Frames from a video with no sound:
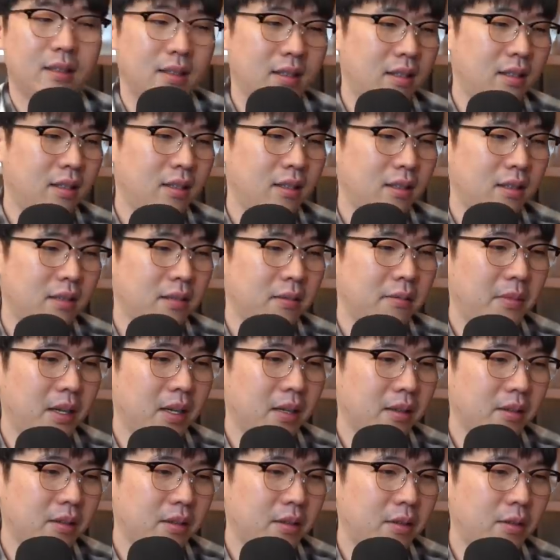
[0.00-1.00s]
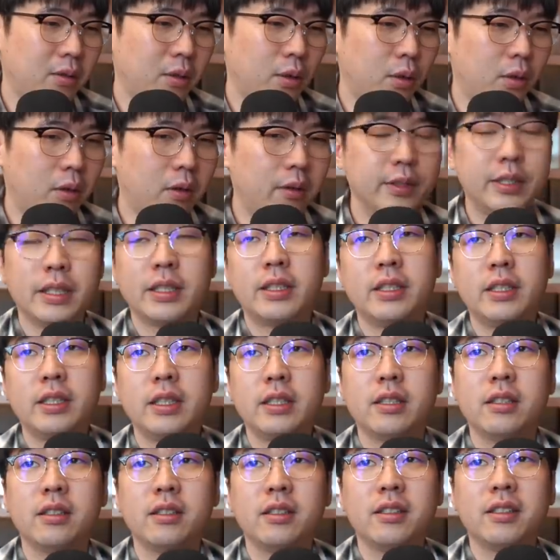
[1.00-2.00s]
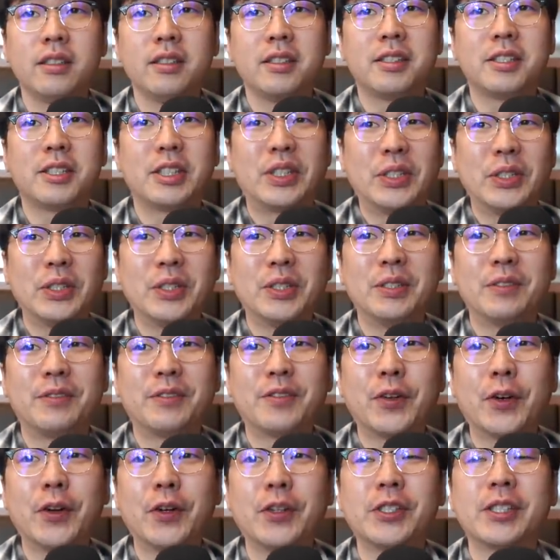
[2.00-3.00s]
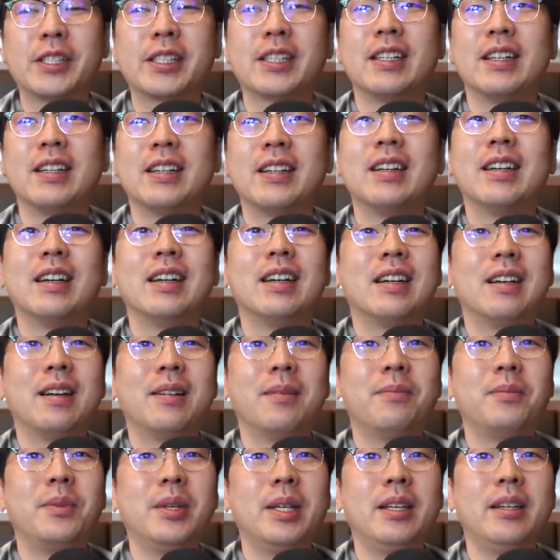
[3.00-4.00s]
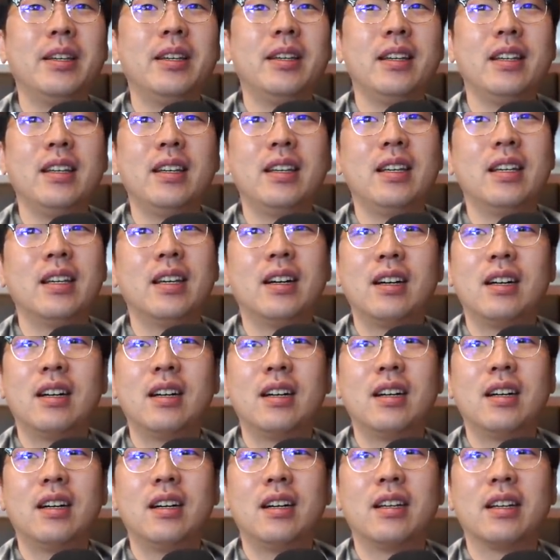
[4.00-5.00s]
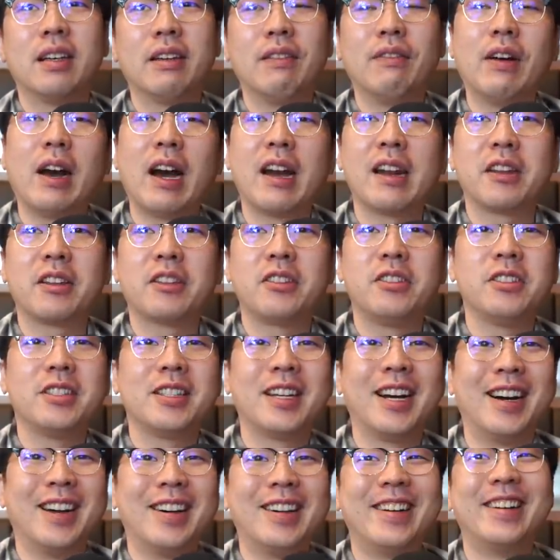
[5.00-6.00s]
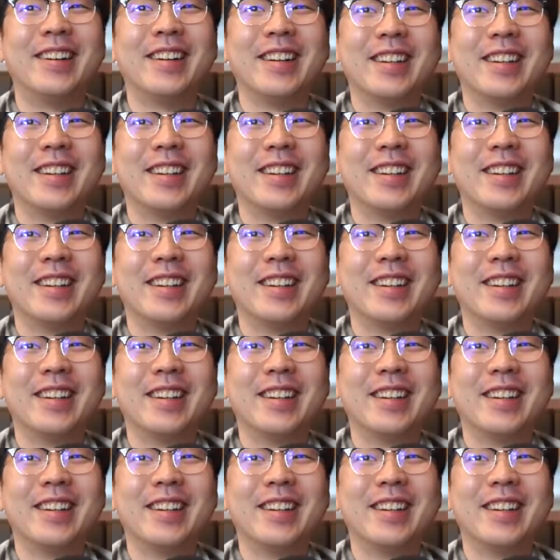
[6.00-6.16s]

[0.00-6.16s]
uh, my goal of this season is to first be uh, invited to the